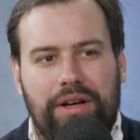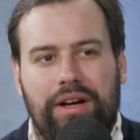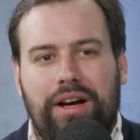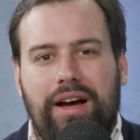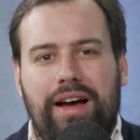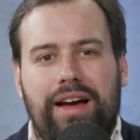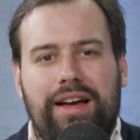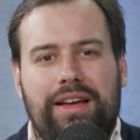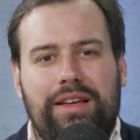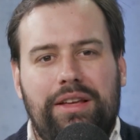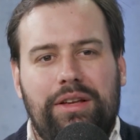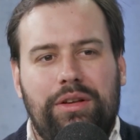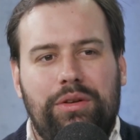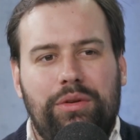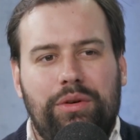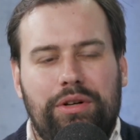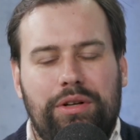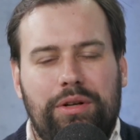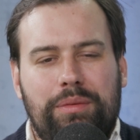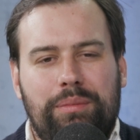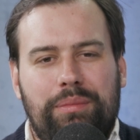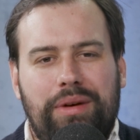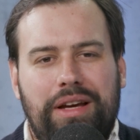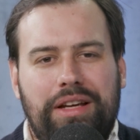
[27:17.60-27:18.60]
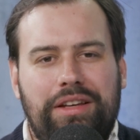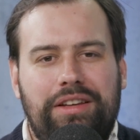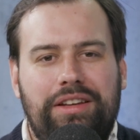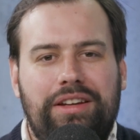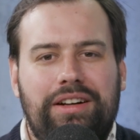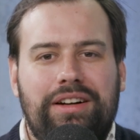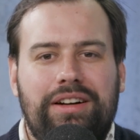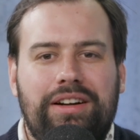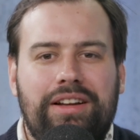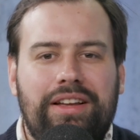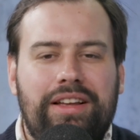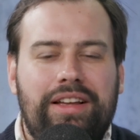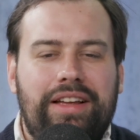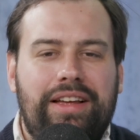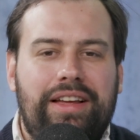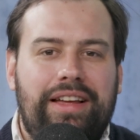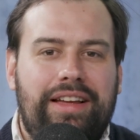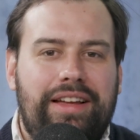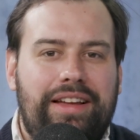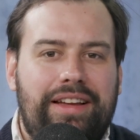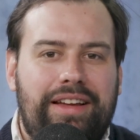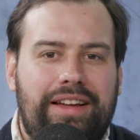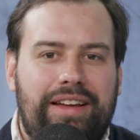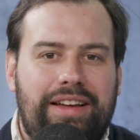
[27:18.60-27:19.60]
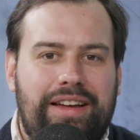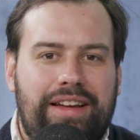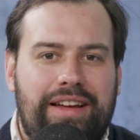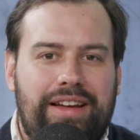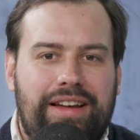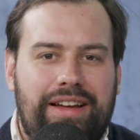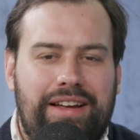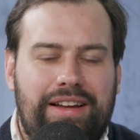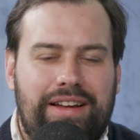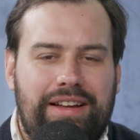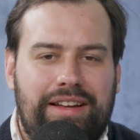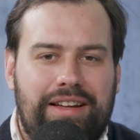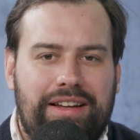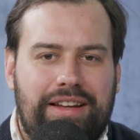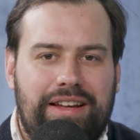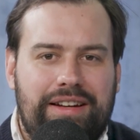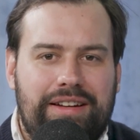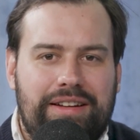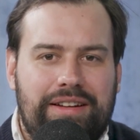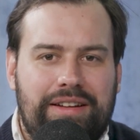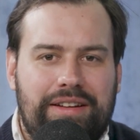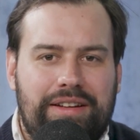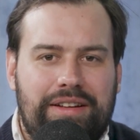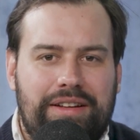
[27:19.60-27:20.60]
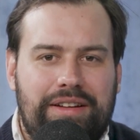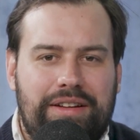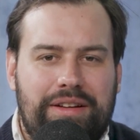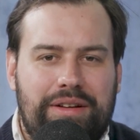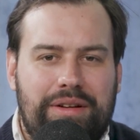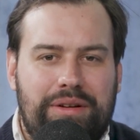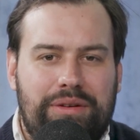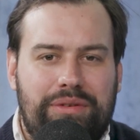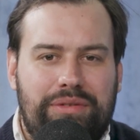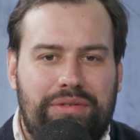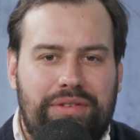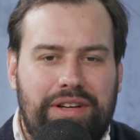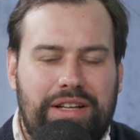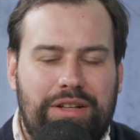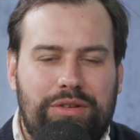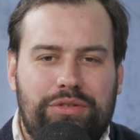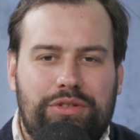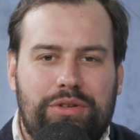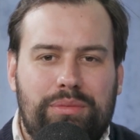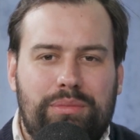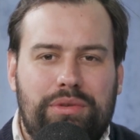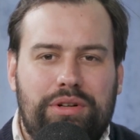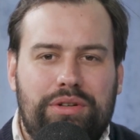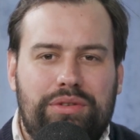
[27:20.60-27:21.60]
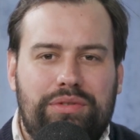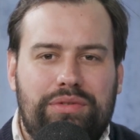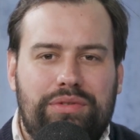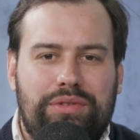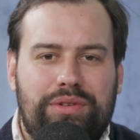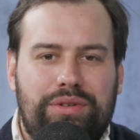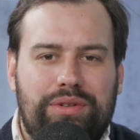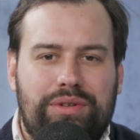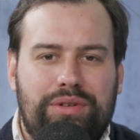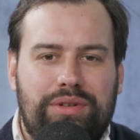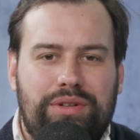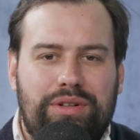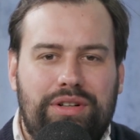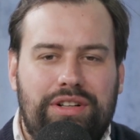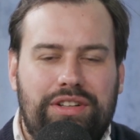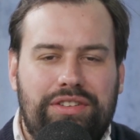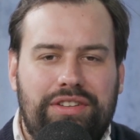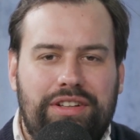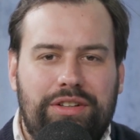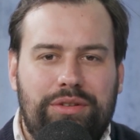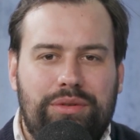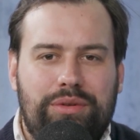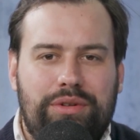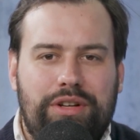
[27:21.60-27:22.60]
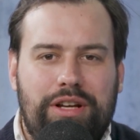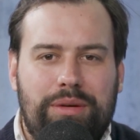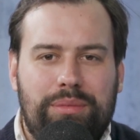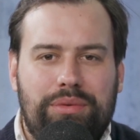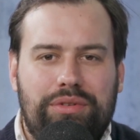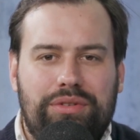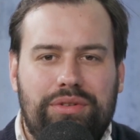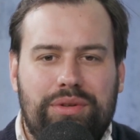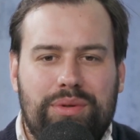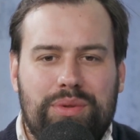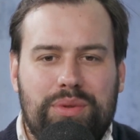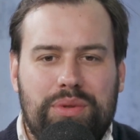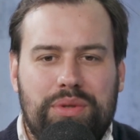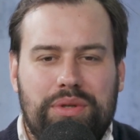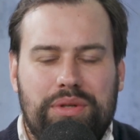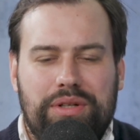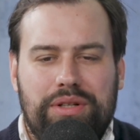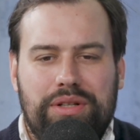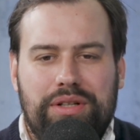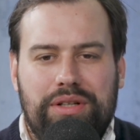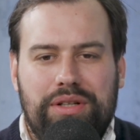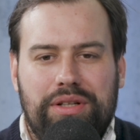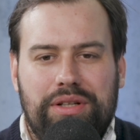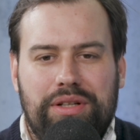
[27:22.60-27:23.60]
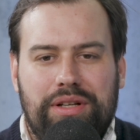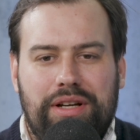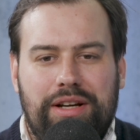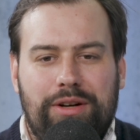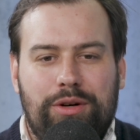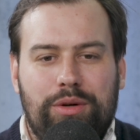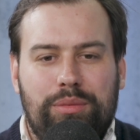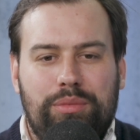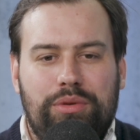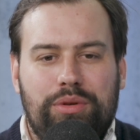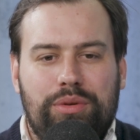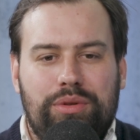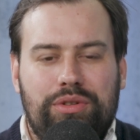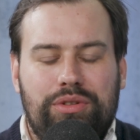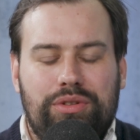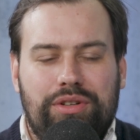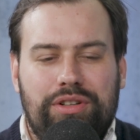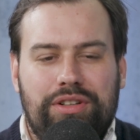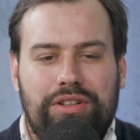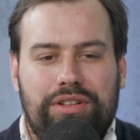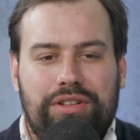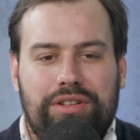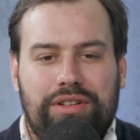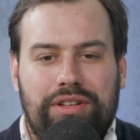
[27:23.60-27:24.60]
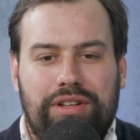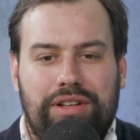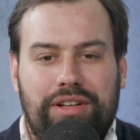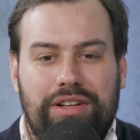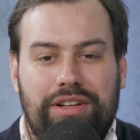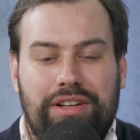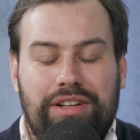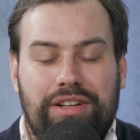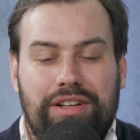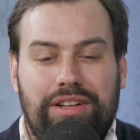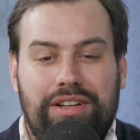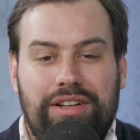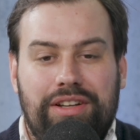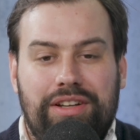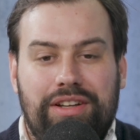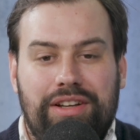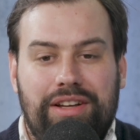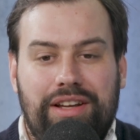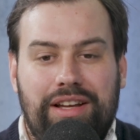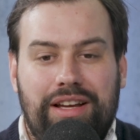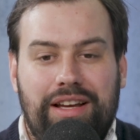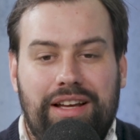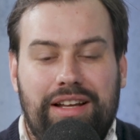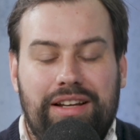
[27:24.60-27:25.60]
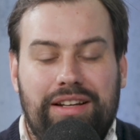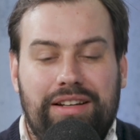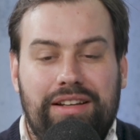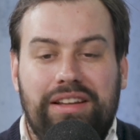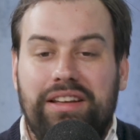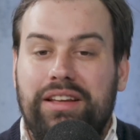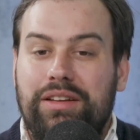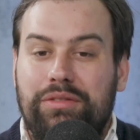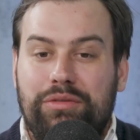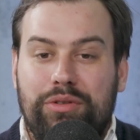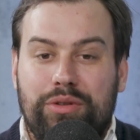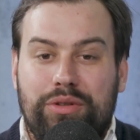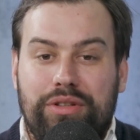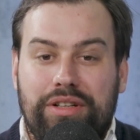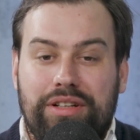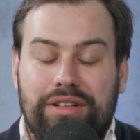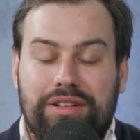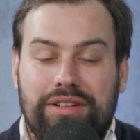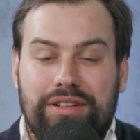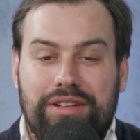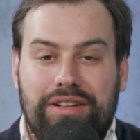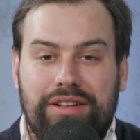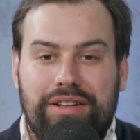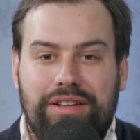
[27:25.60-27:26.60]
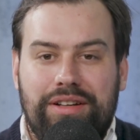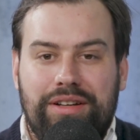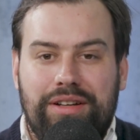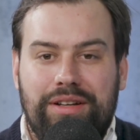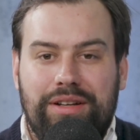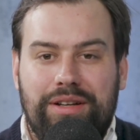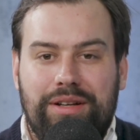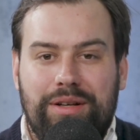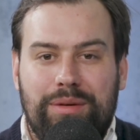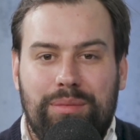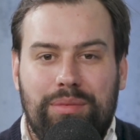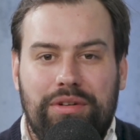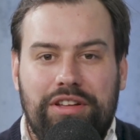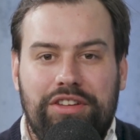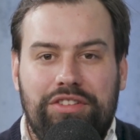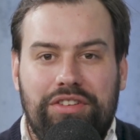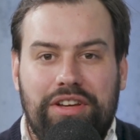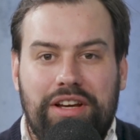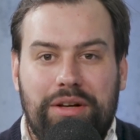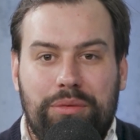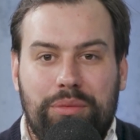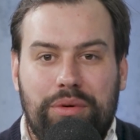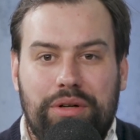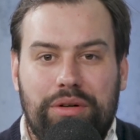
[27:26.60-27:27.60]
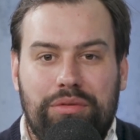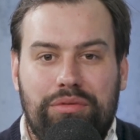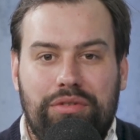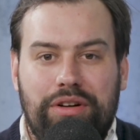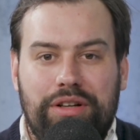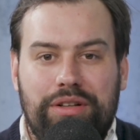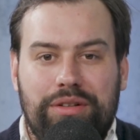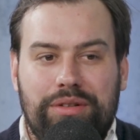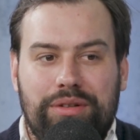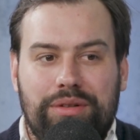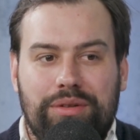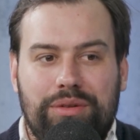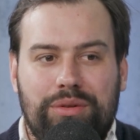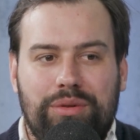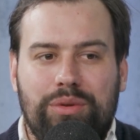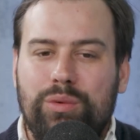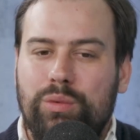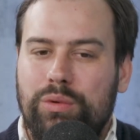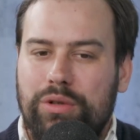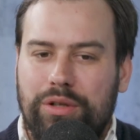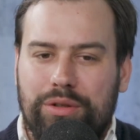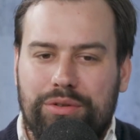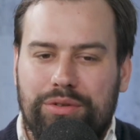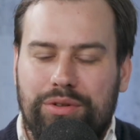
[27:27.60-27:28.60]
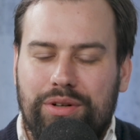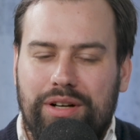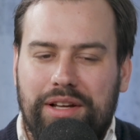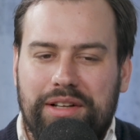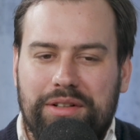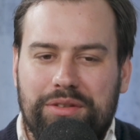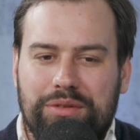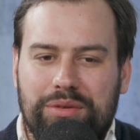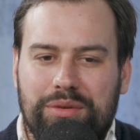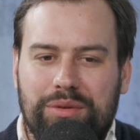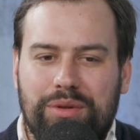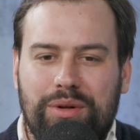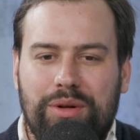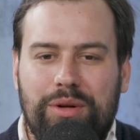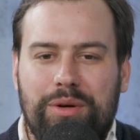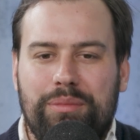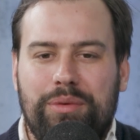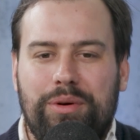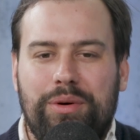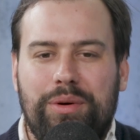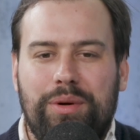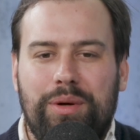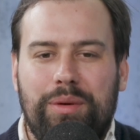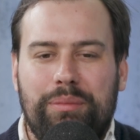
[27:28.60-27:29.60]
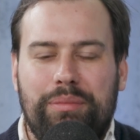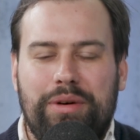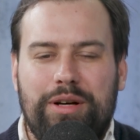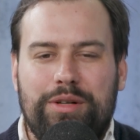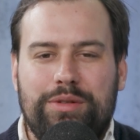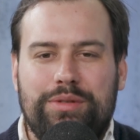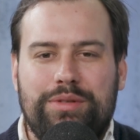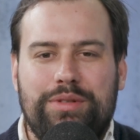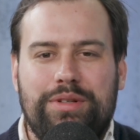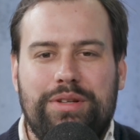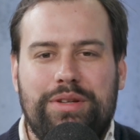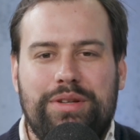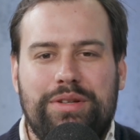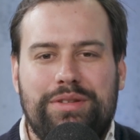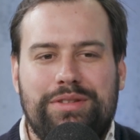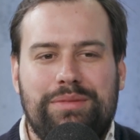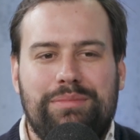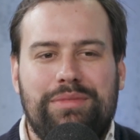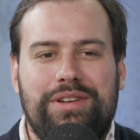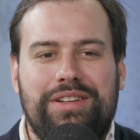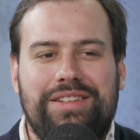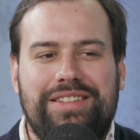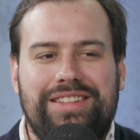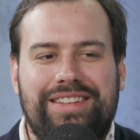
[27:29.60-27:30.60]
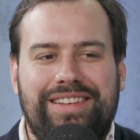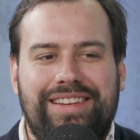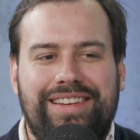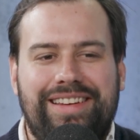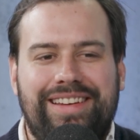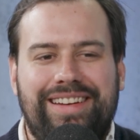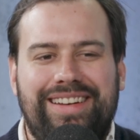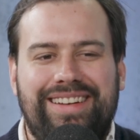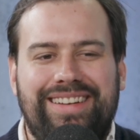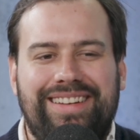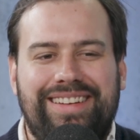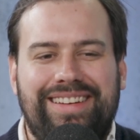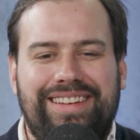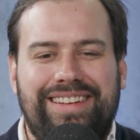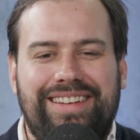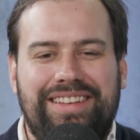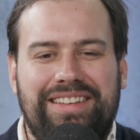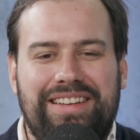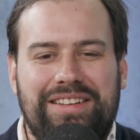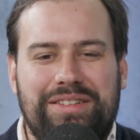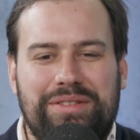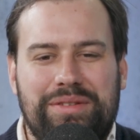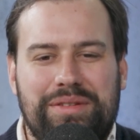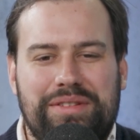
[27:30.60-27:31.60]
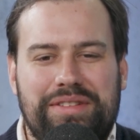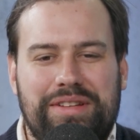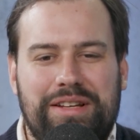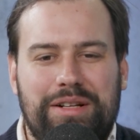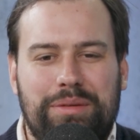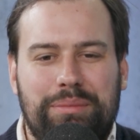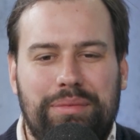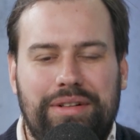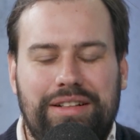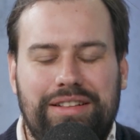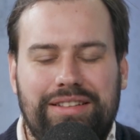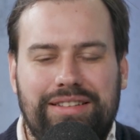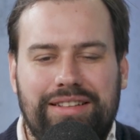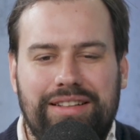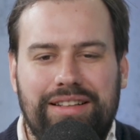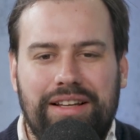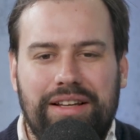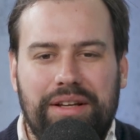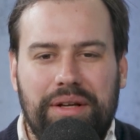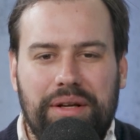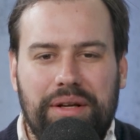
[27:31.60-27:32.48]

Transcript: Hi, Joachim back here. Again, thank you so much for listening to the episode. I hope you enjoyed it. And if you did, please share it with a friend who would also like to learn more about cement and sustainability.